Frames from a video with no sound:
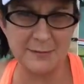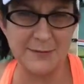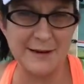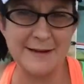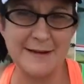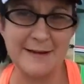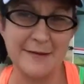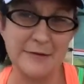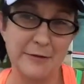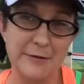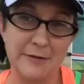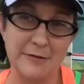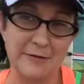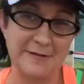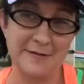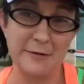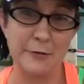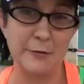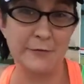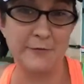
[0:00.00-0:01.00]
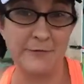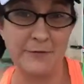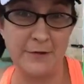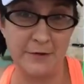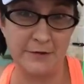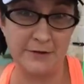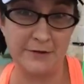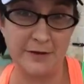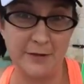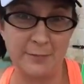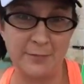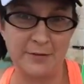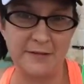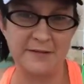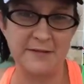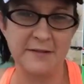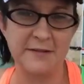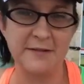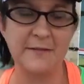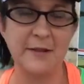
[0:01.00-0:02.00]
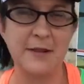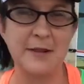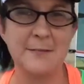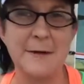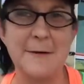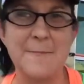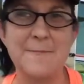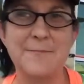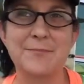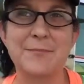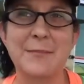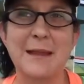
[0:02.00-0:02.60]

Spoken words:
but I didn't know there was a whole field called personal development.